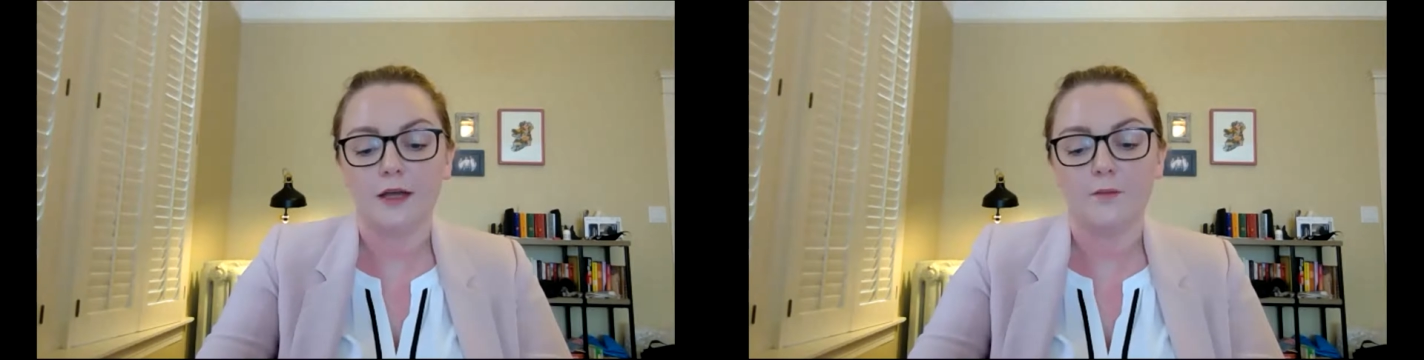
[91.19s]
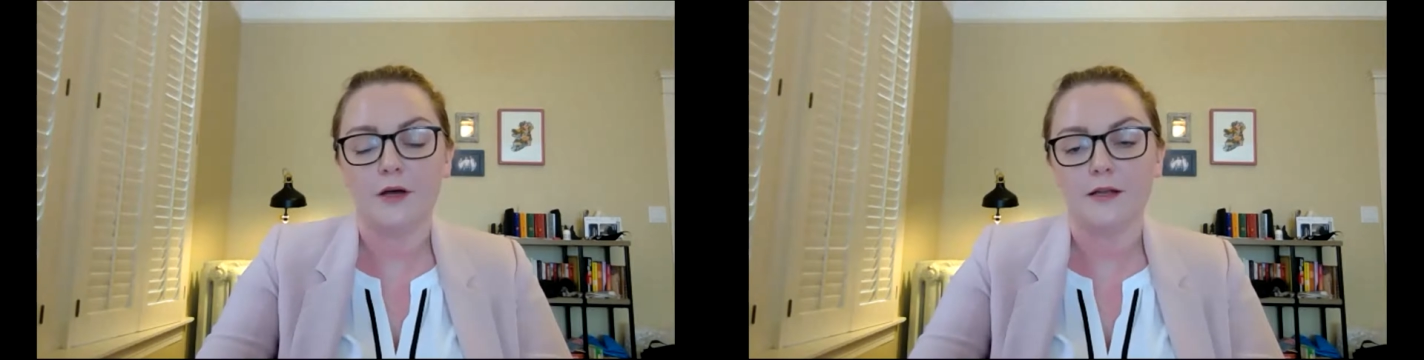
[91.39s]

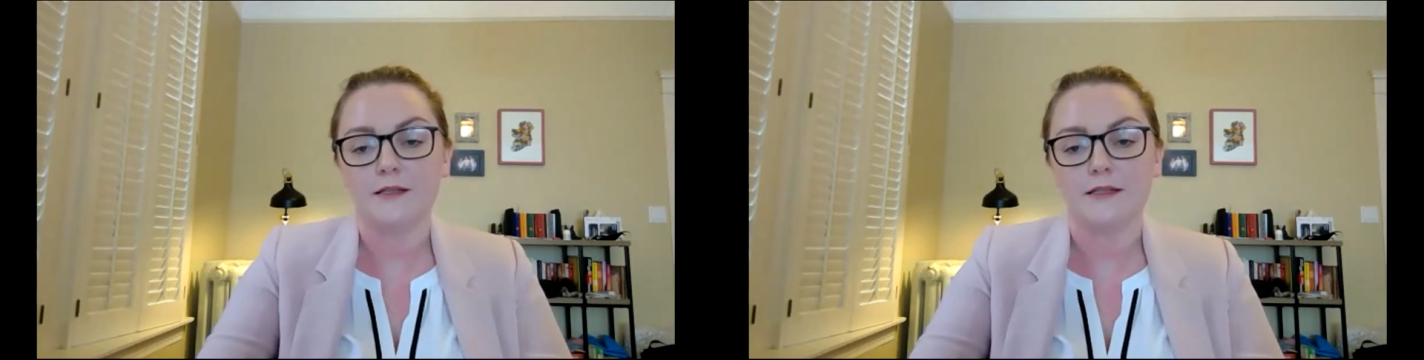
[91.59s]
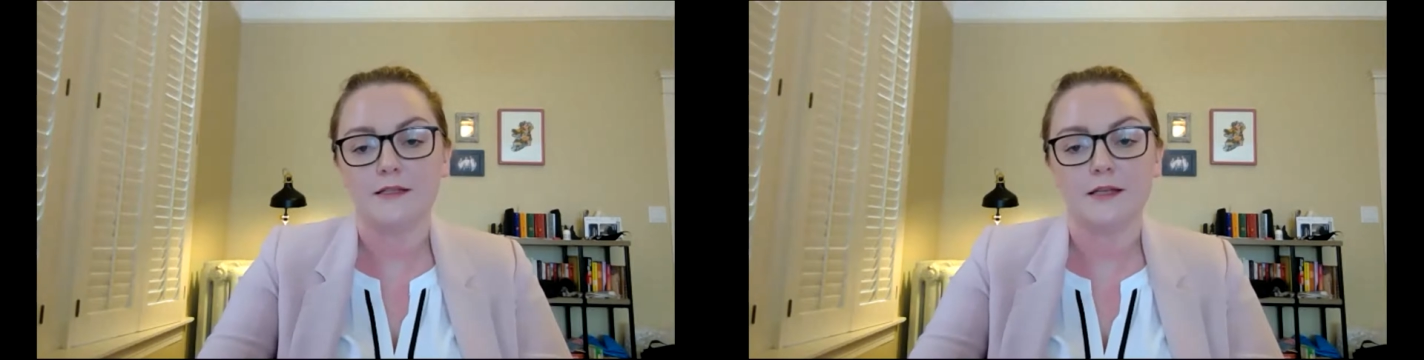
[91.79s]
and
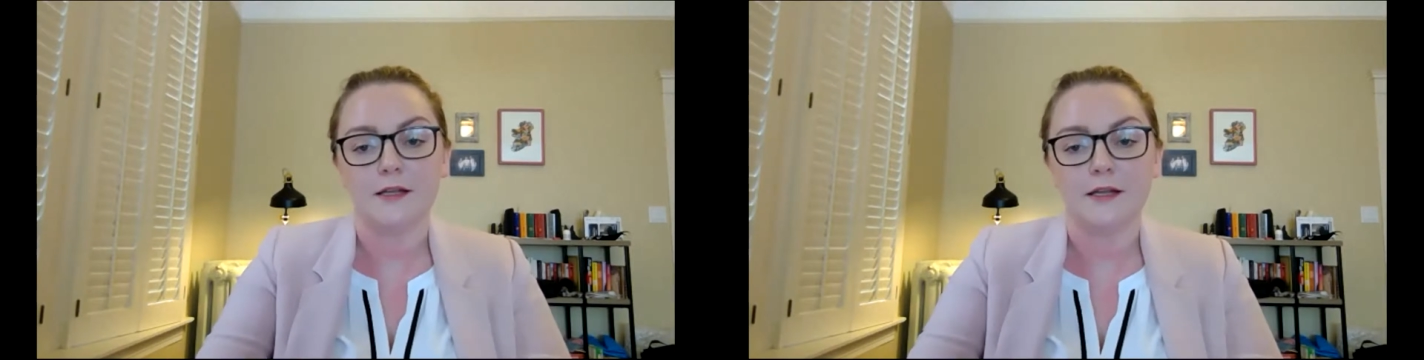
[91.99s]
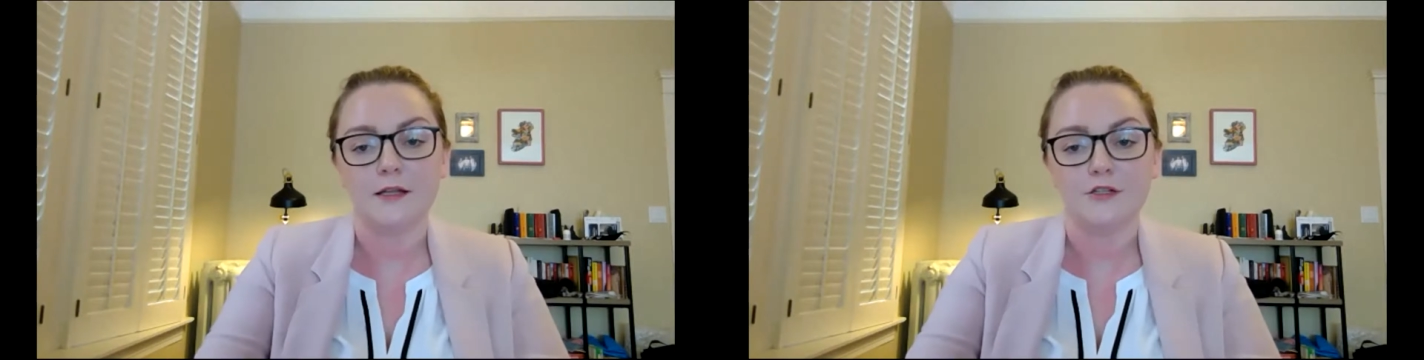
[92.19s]
policies
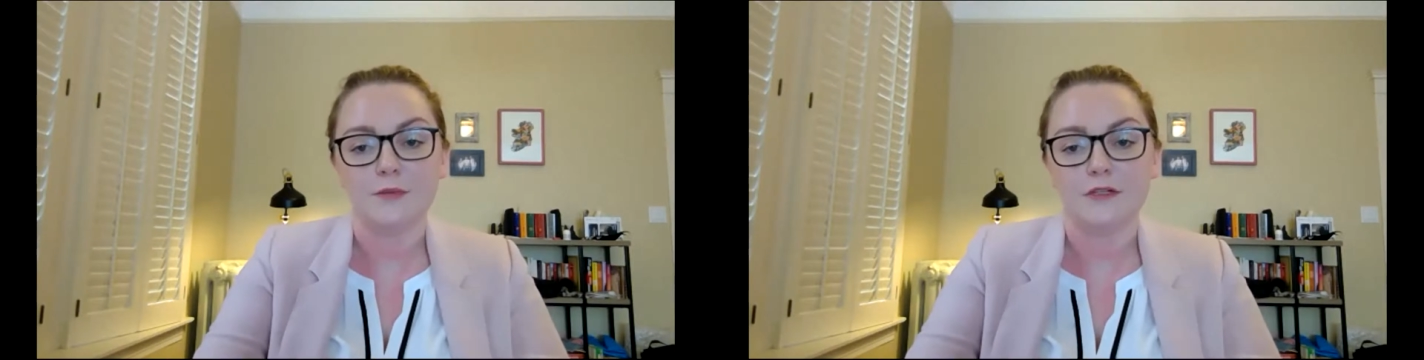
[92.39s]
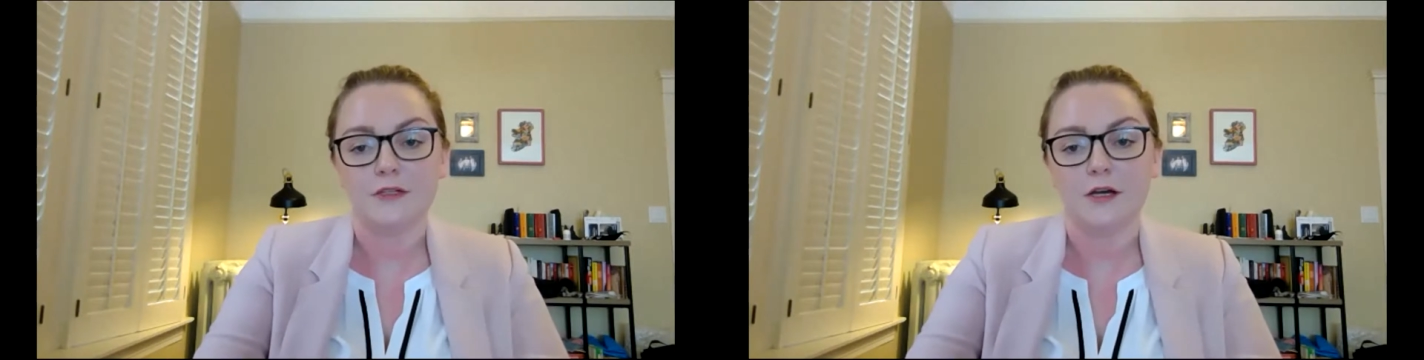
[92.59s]
on
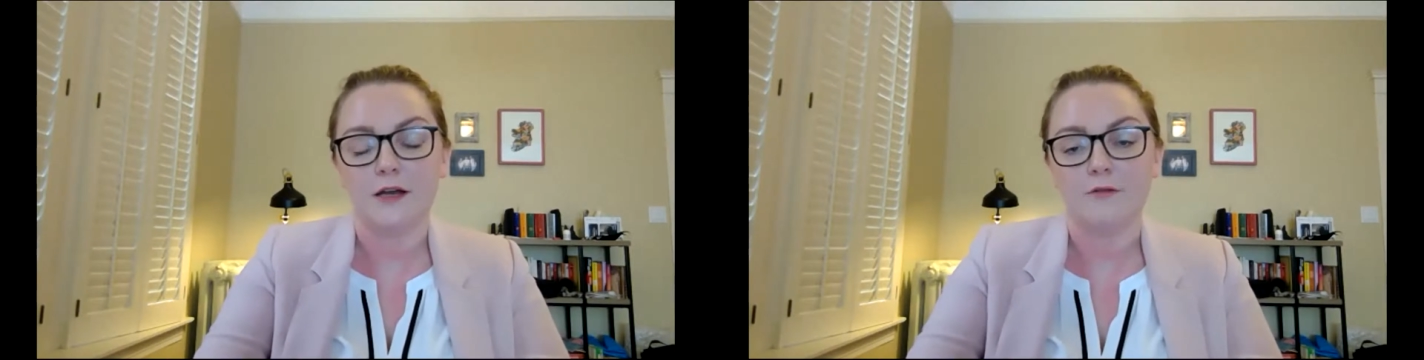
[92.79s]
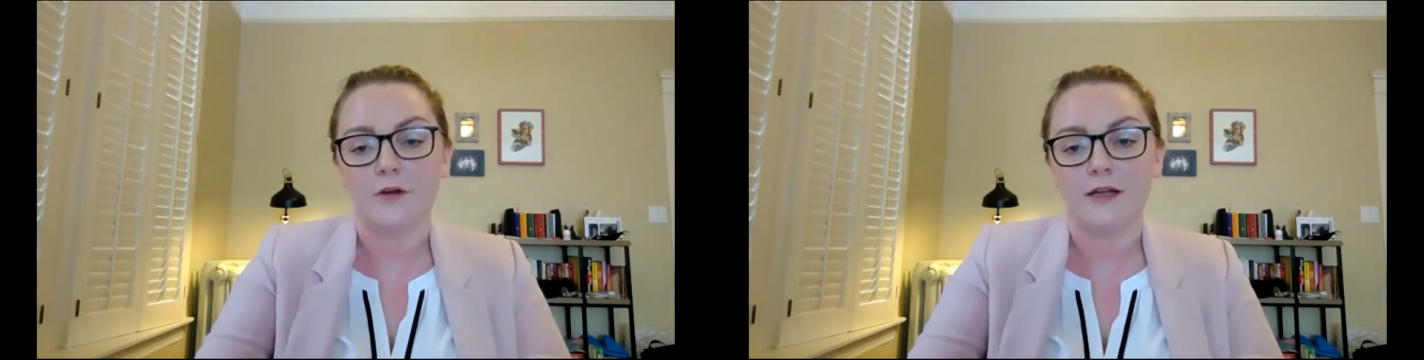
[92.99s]

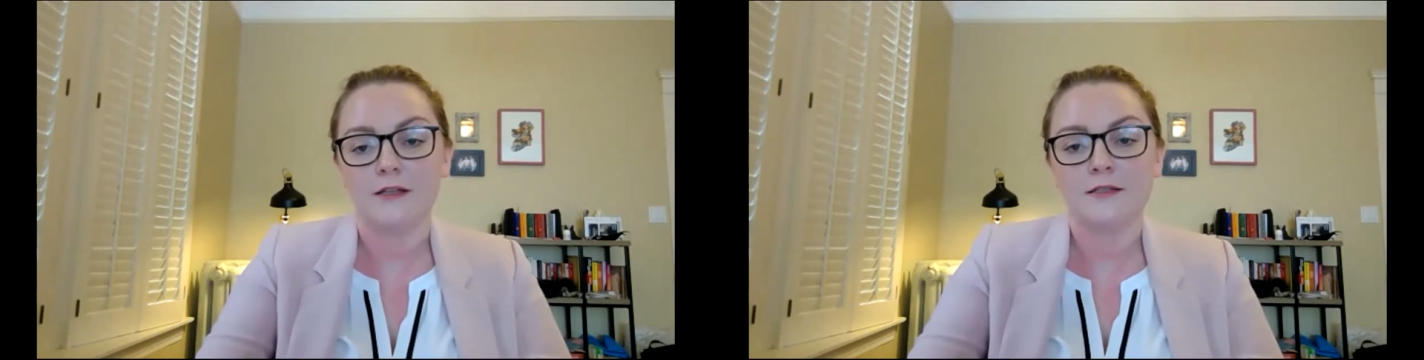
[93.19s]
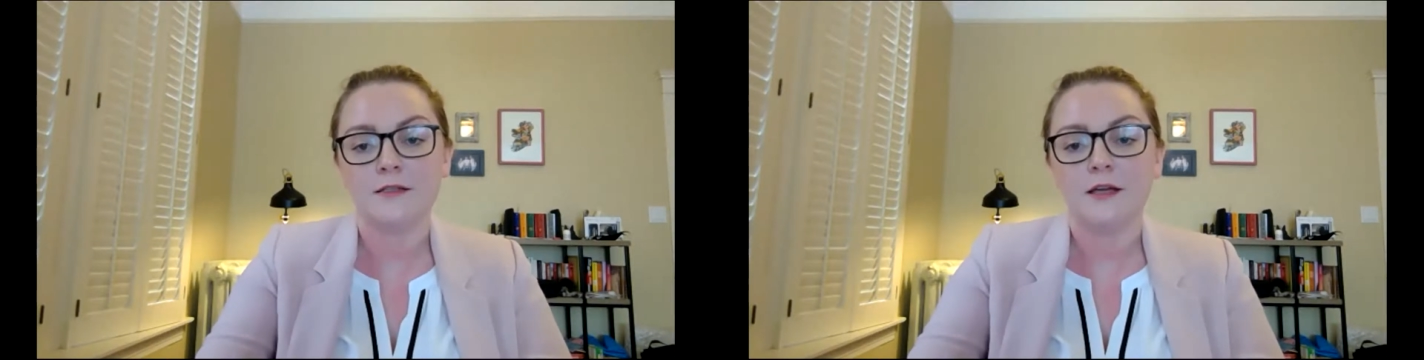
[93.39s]
LGBTI
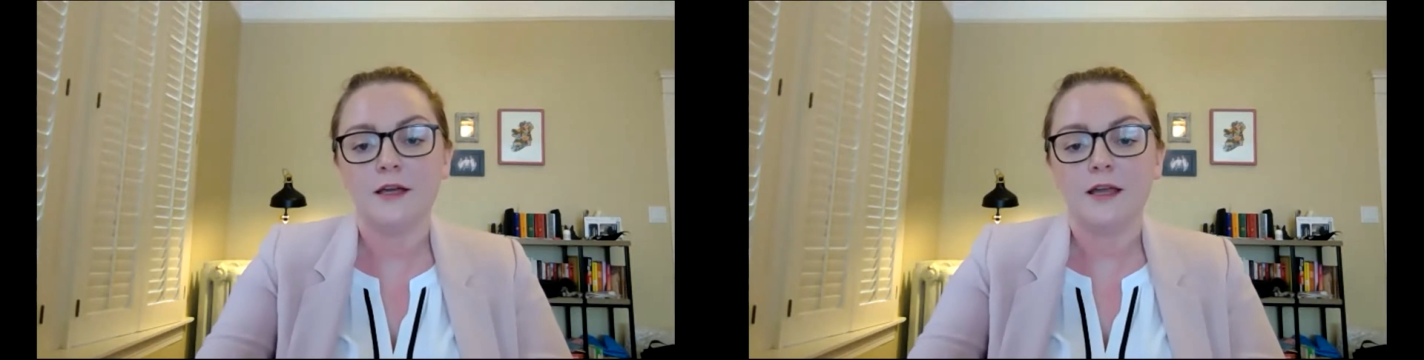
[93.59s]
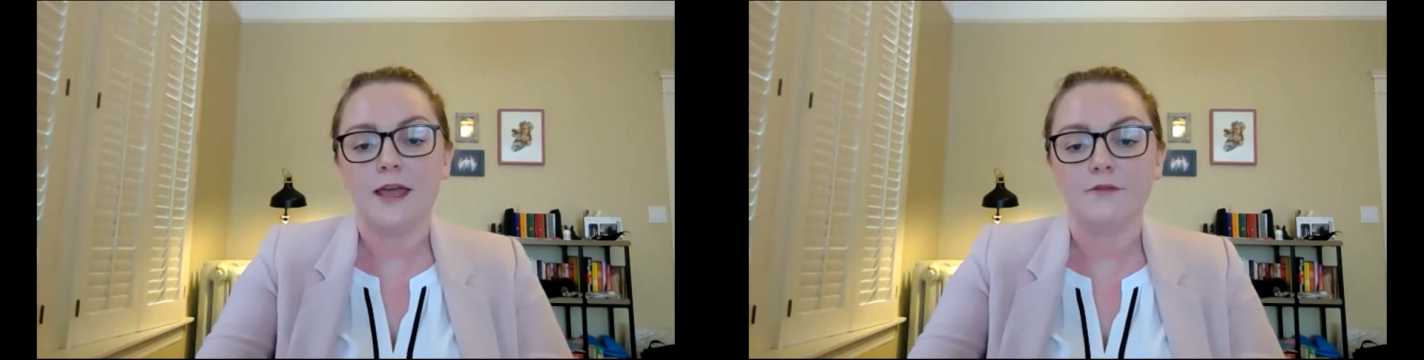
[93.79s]
rights.
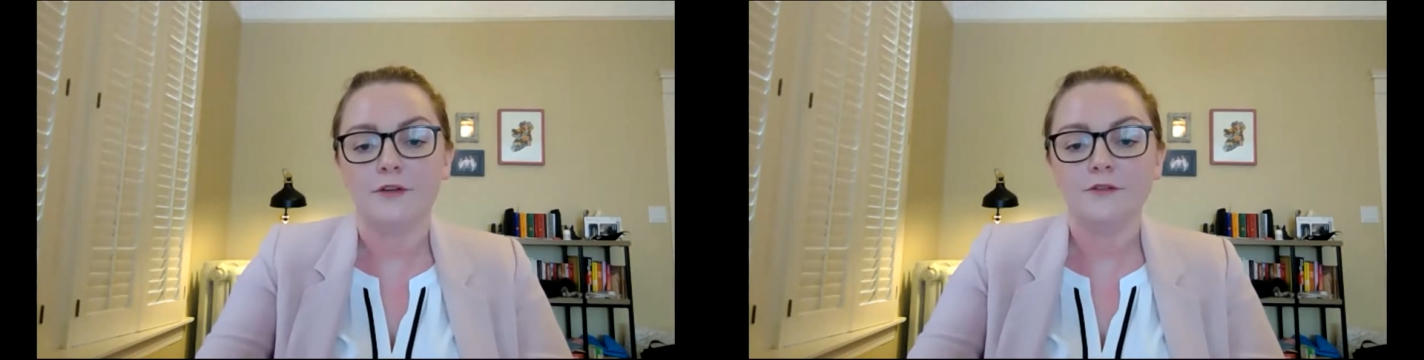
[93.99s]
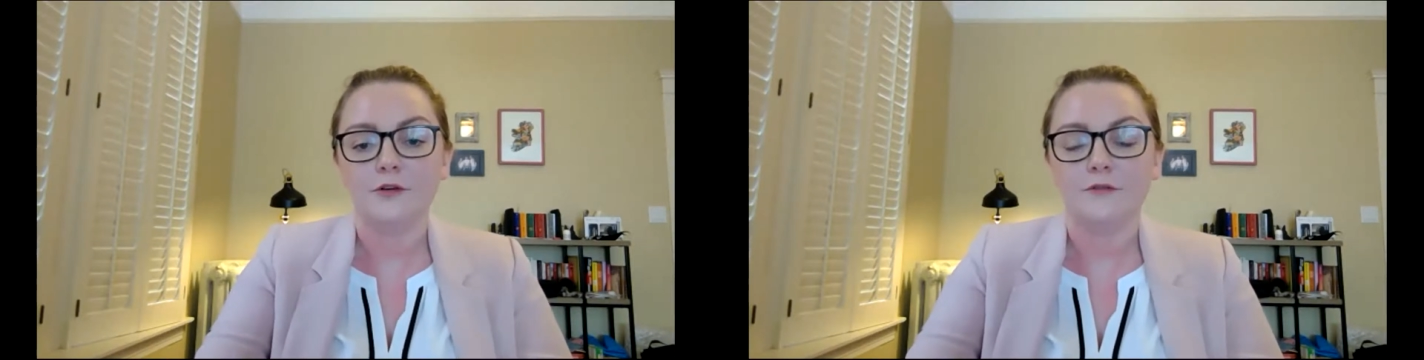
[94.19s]

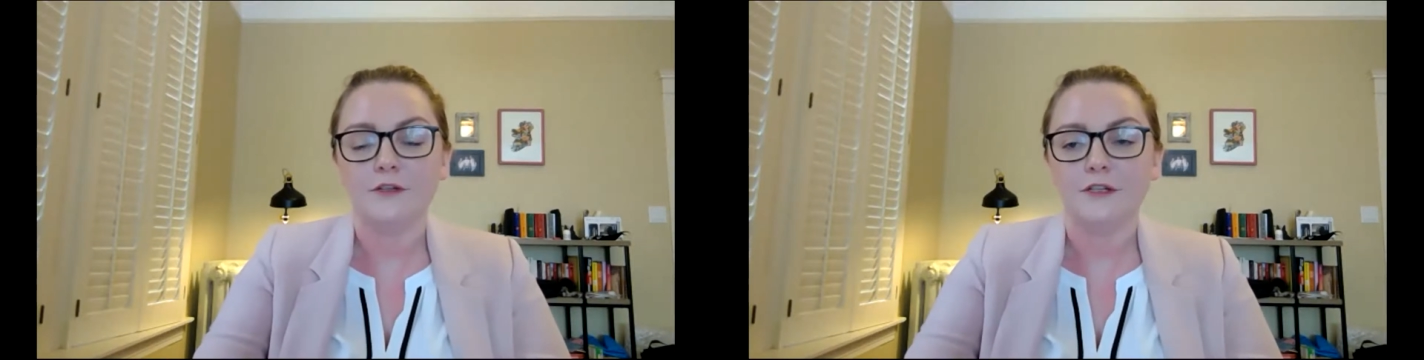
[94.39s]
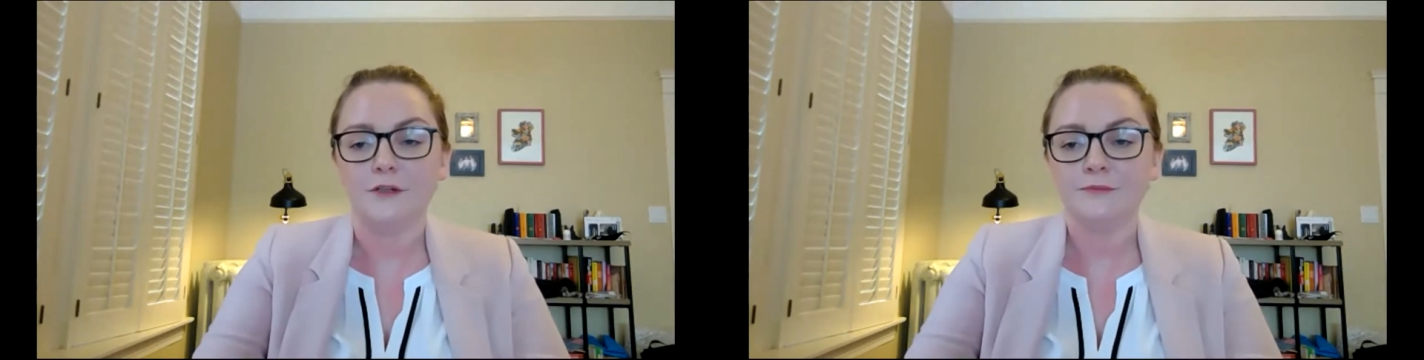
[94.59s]
Kevin, over
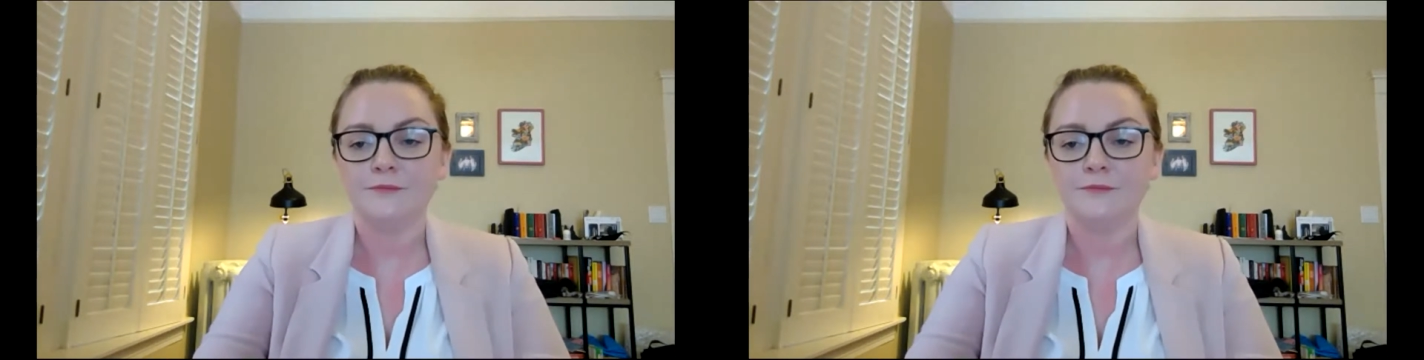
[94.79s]
to you.